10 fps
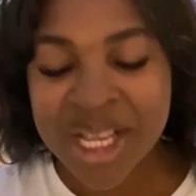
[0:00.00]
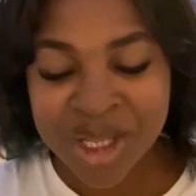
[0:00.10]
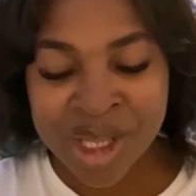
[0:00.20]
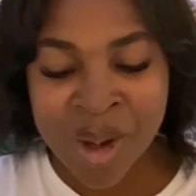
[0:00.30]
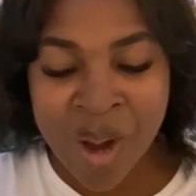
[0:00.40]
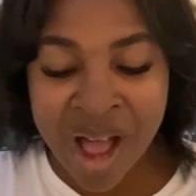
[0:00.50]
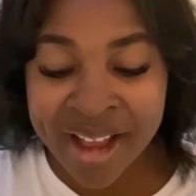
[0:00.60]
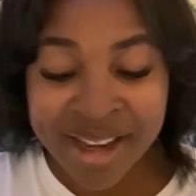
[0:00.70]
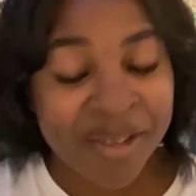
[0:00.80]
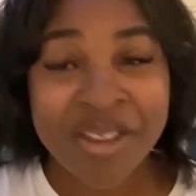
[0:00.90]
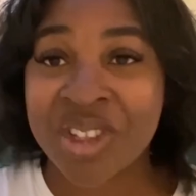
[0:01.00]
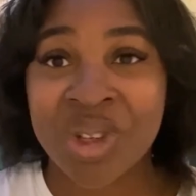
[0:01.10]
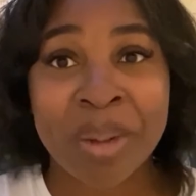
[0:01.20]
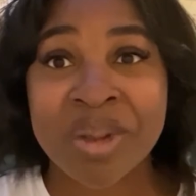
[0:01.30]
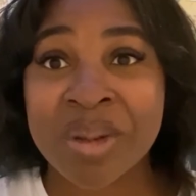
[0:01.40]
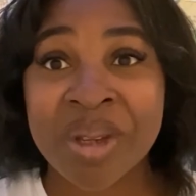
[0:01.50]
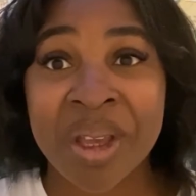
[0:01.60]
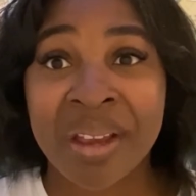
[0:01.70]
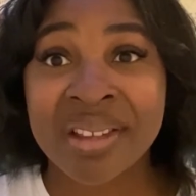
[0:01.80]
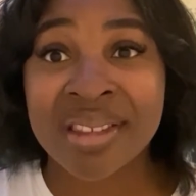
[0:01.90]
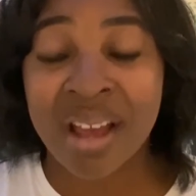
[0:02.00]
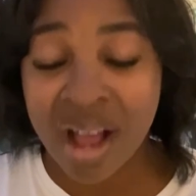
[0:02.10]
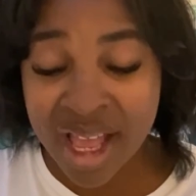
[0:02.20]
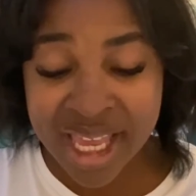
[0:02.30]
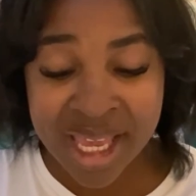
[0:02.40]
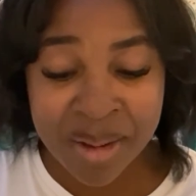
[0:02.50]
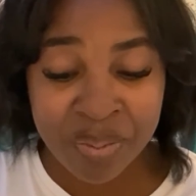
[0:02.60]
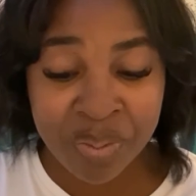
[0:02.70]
So I love this chapter because I